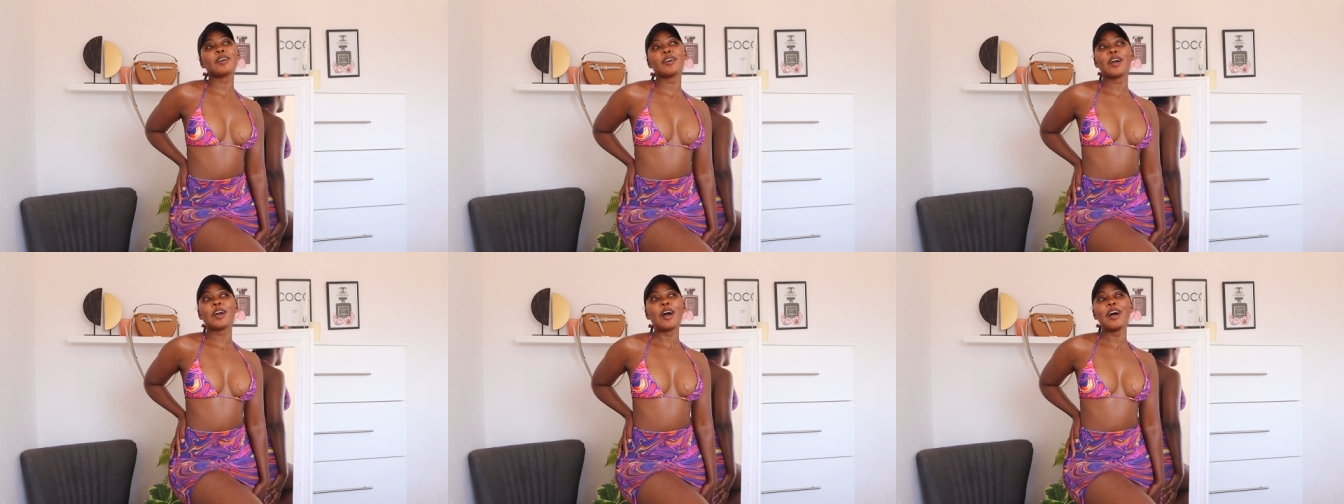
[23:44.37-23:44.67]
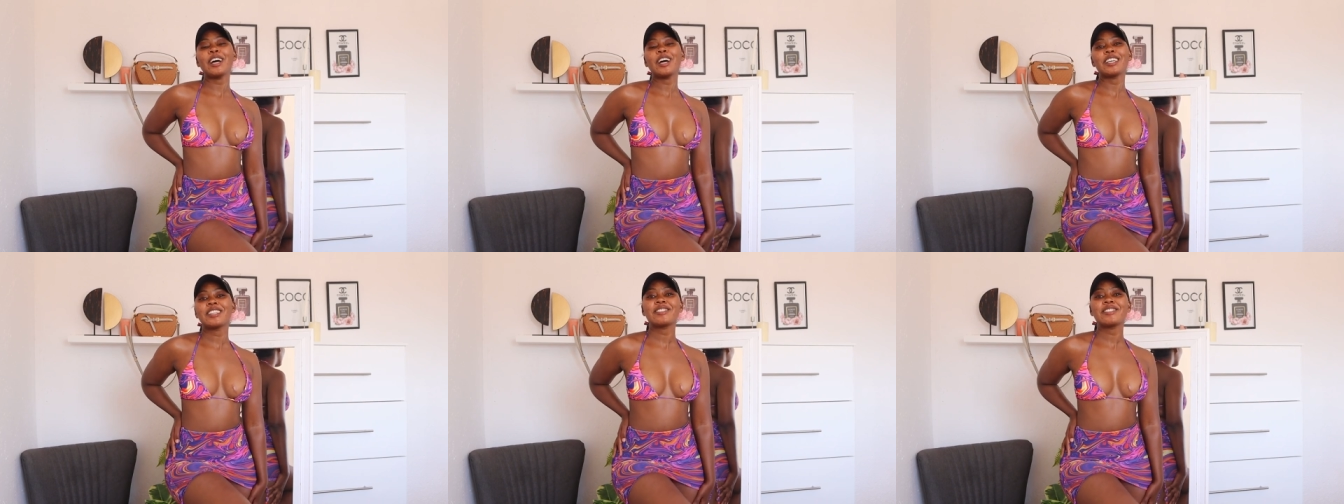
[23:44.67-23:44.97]
to go
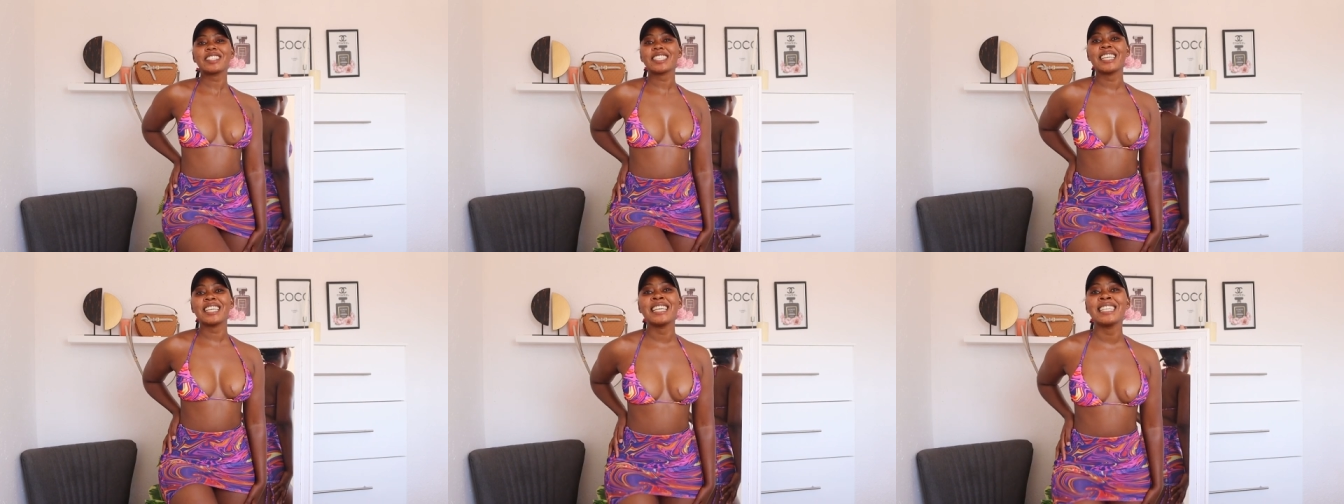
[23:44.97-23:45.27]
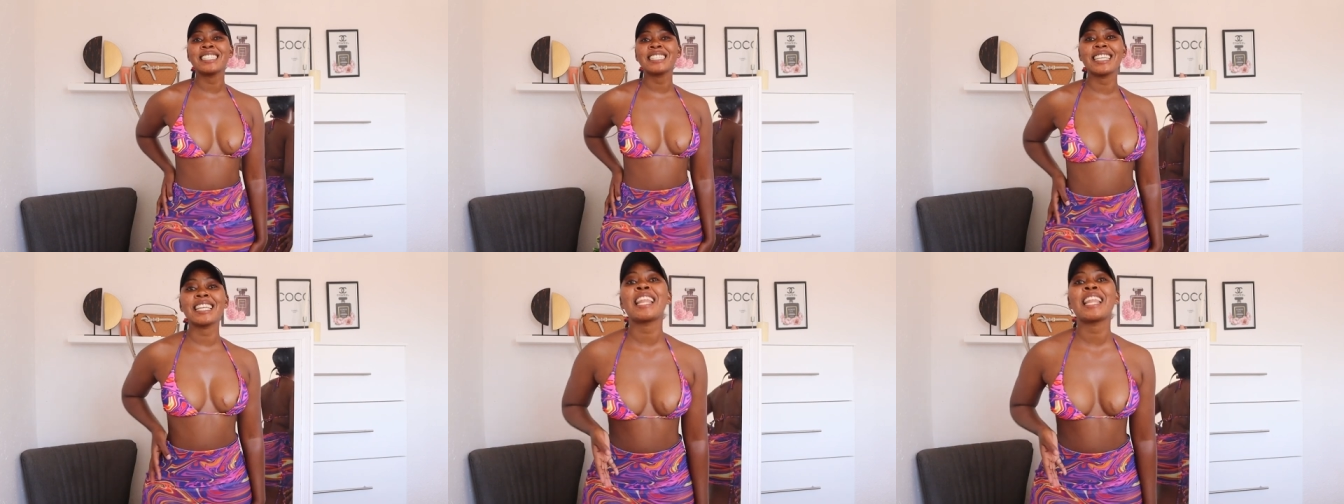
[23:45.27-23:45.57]
on
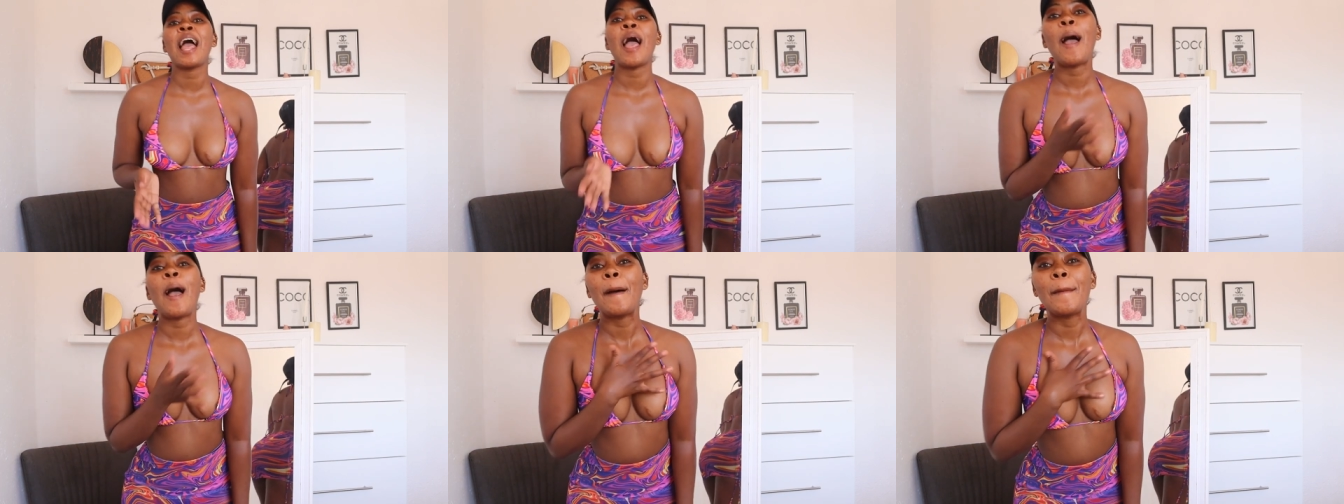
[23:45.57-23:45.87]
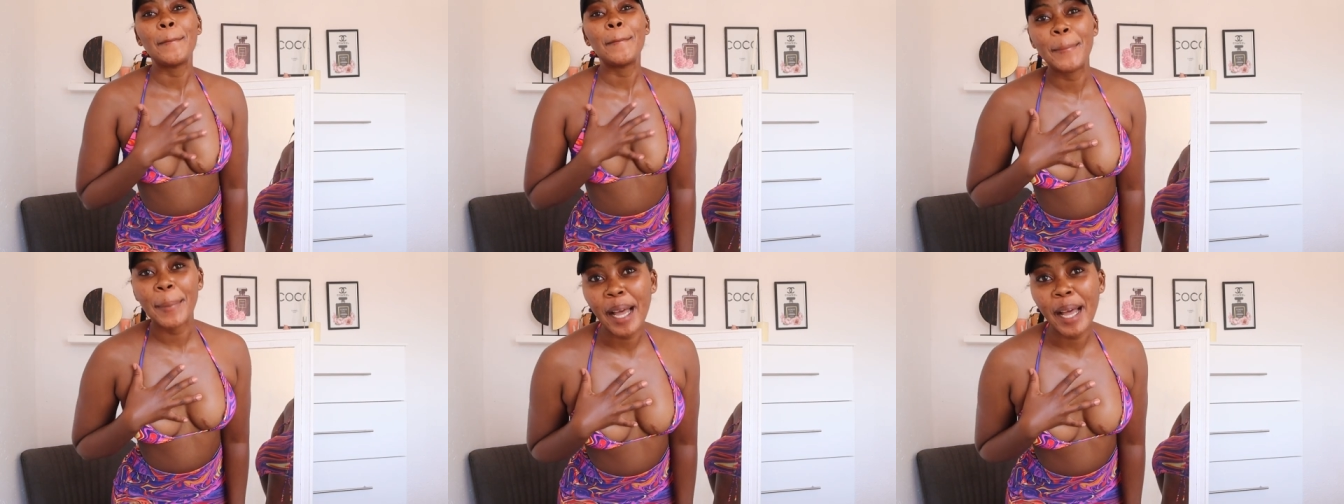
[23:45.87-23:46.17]
vacation
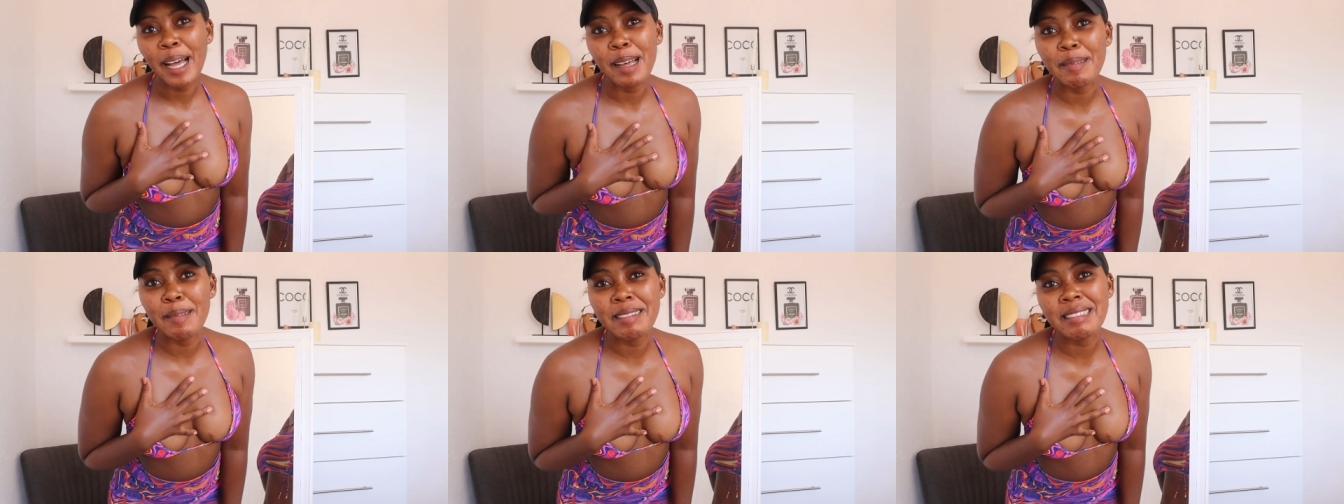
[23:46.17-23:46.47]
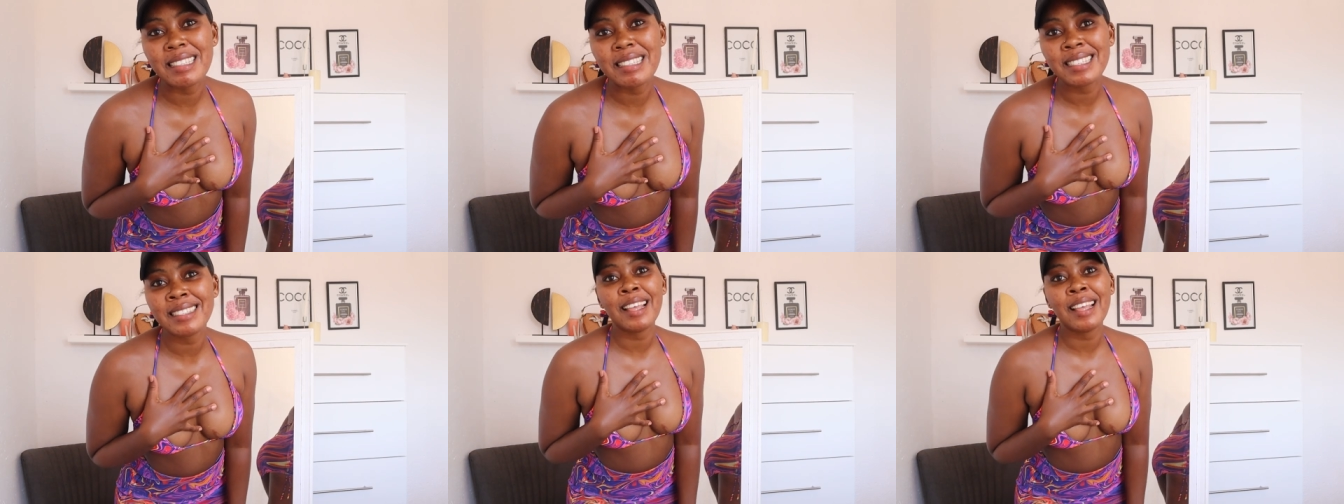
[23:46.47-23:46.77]
by
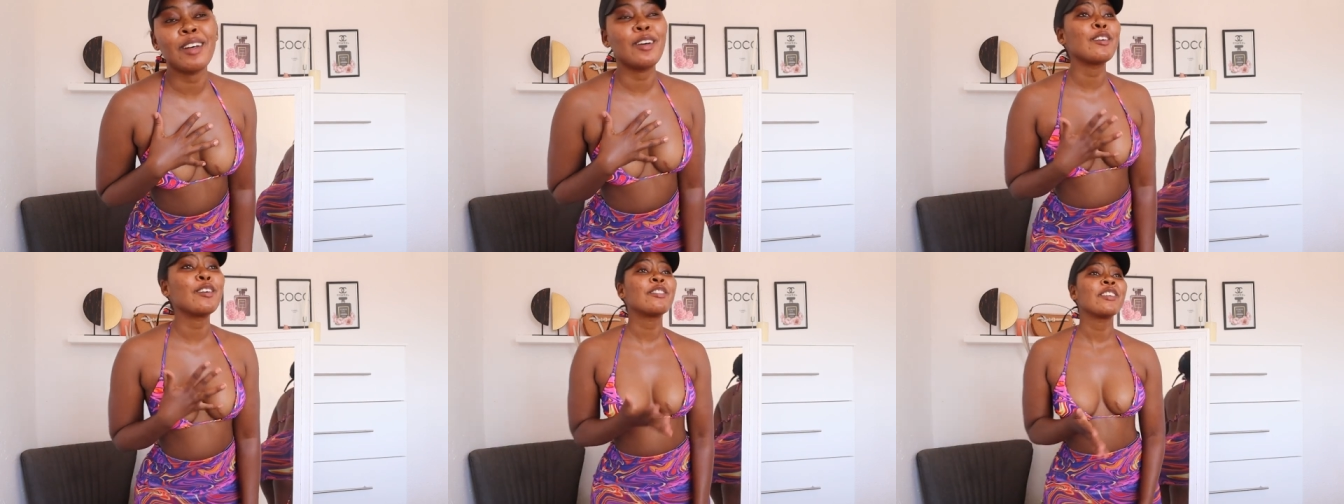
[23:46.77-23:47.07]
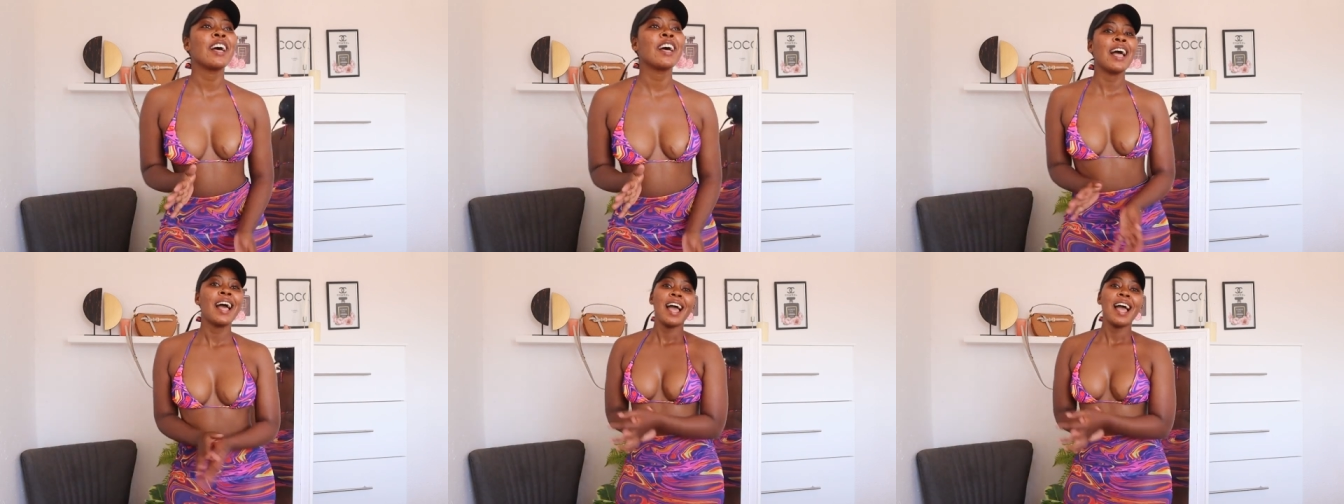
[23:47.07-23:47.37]
myself
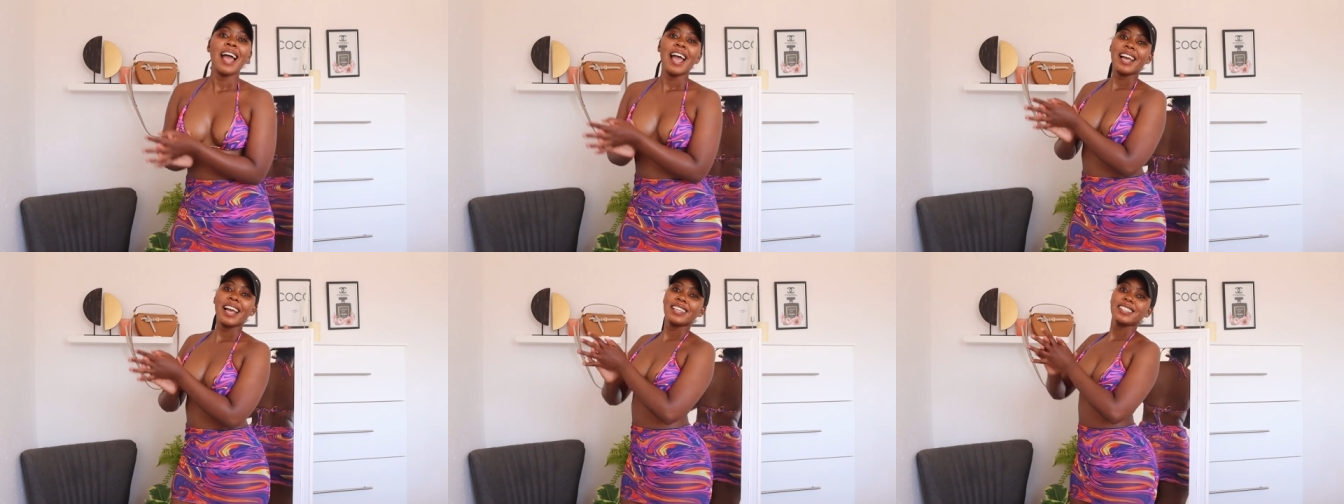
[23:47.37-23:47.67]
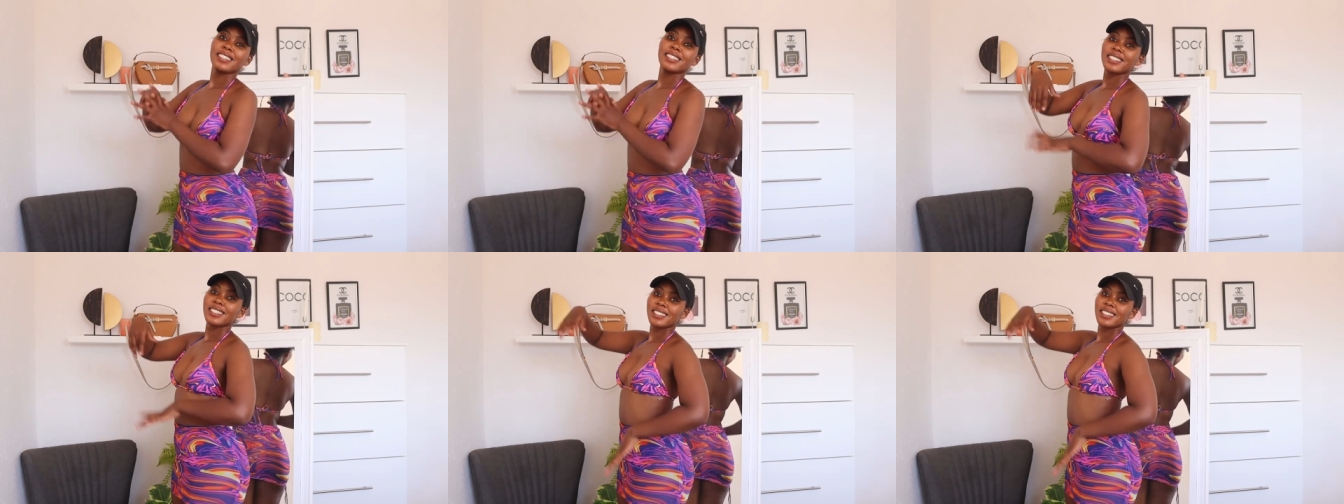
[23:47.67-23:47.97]

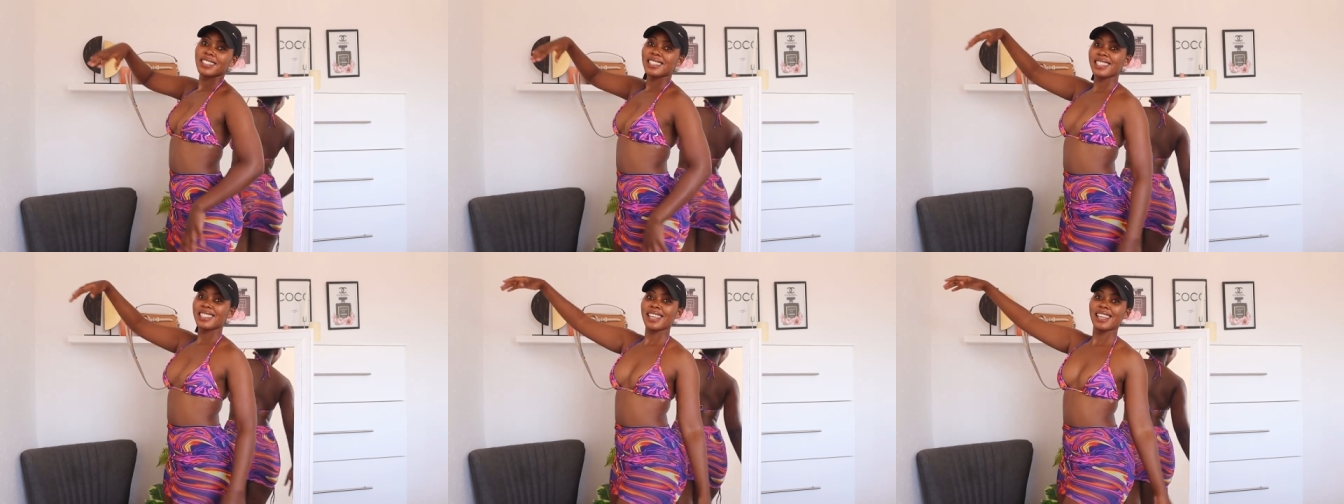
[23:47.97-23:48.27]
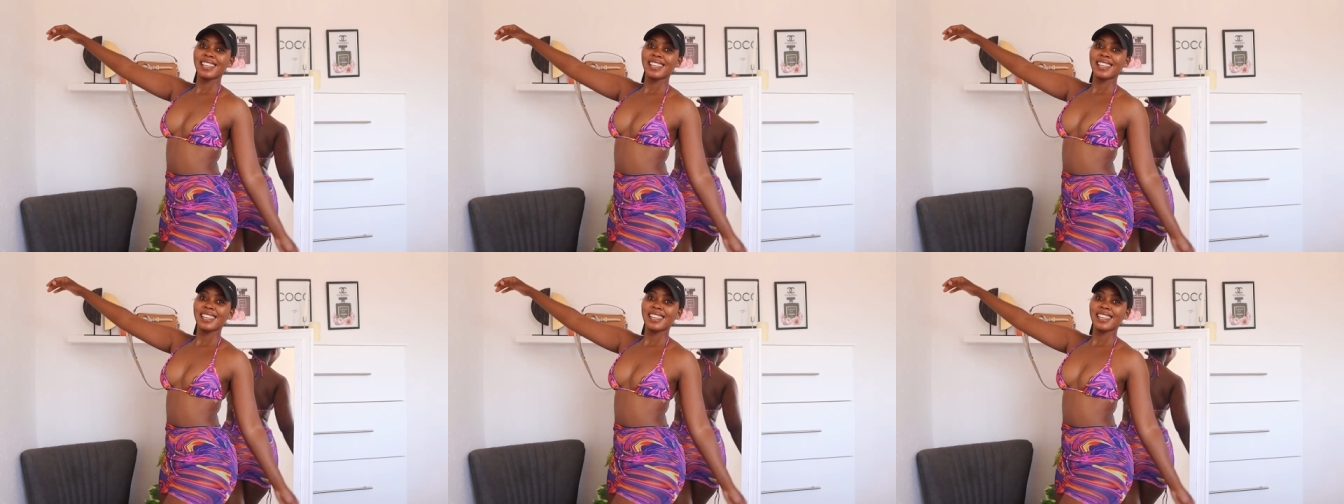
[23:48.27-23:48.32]
and just